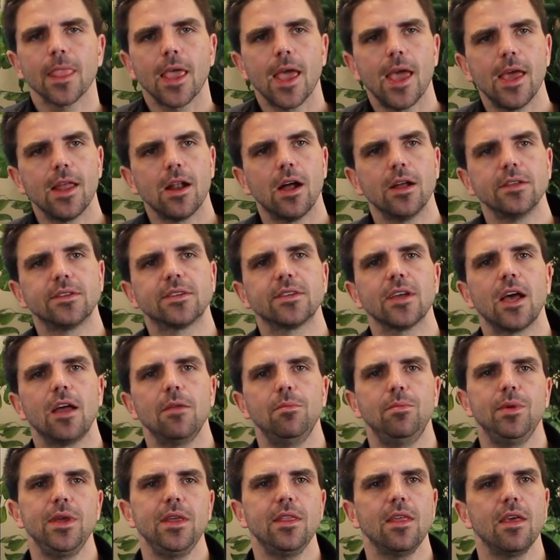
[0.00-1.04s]
and on
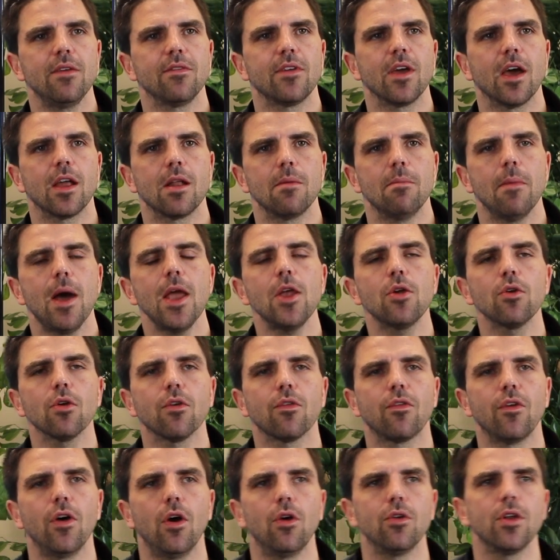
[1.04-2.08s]
side B they've got a
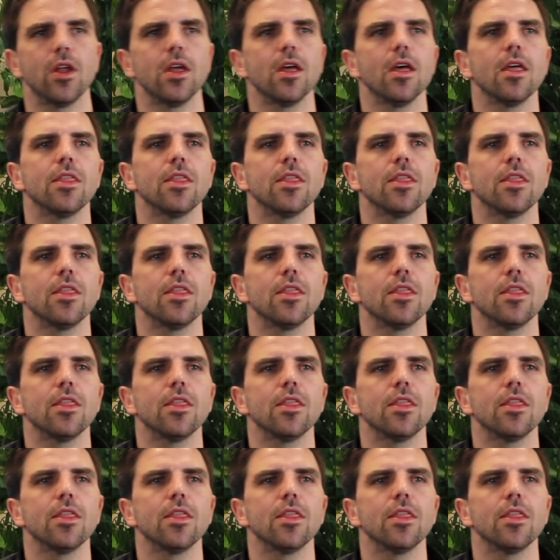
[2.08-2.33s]
microphone,